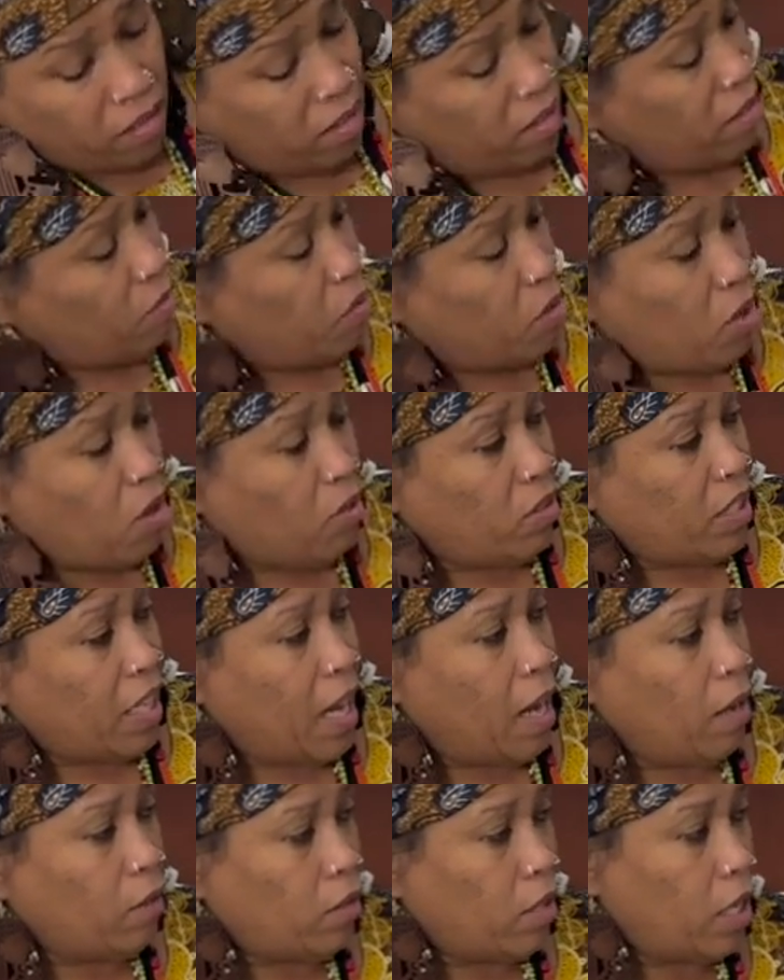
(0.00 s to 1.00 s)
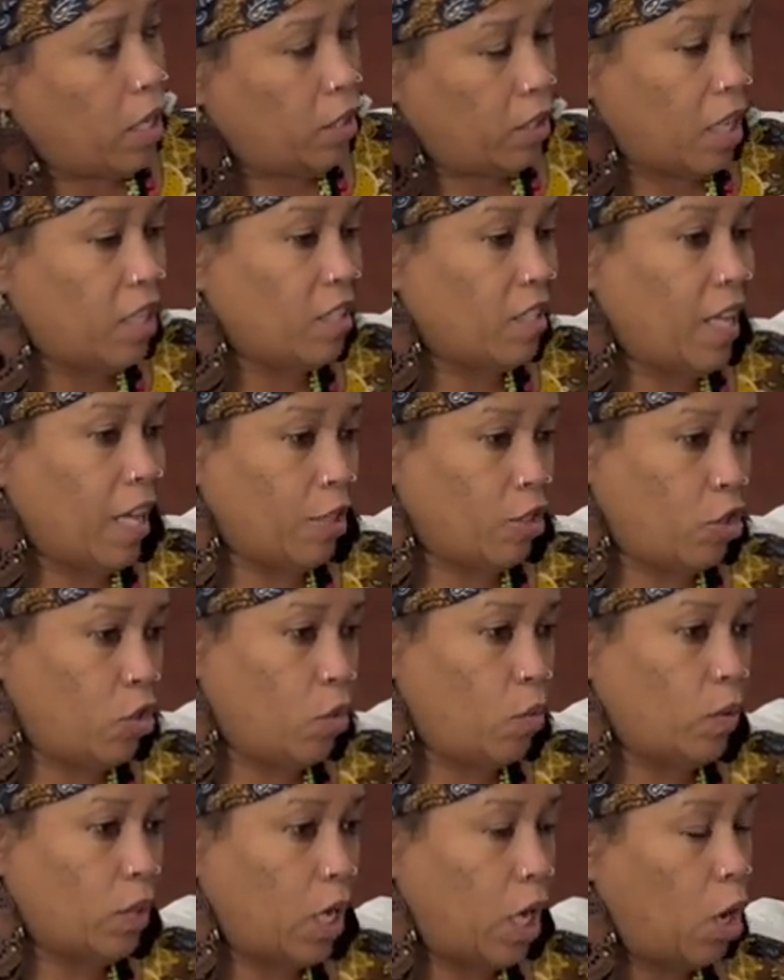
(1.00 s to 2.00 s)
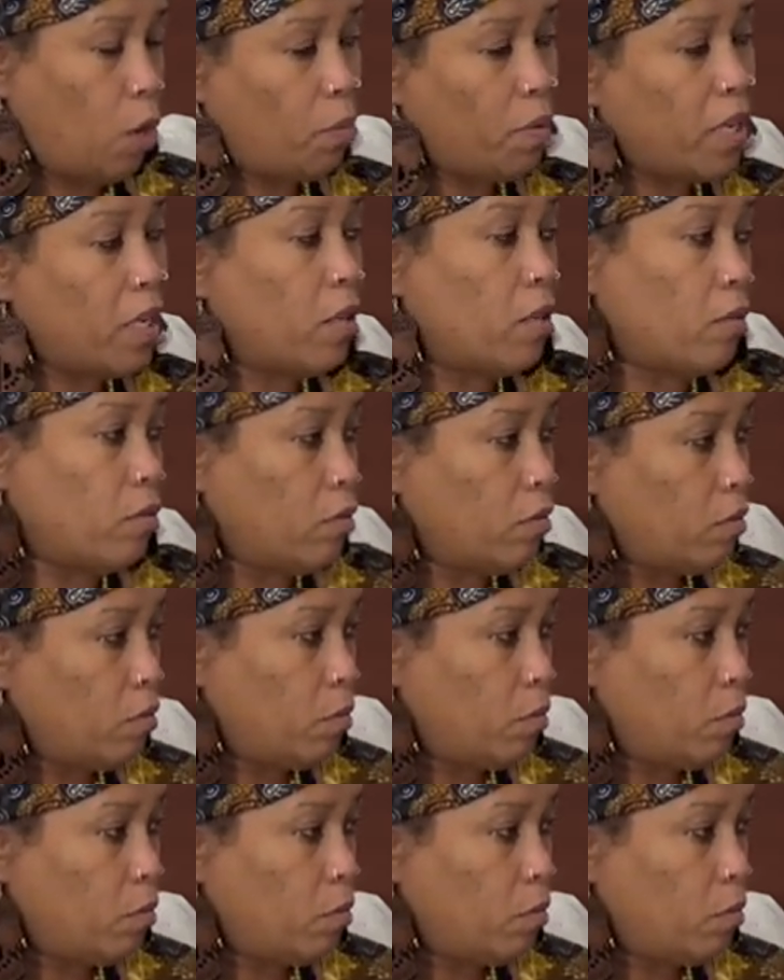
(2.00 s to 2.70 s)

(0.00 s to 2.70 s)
It was all down. It does that too to help heal.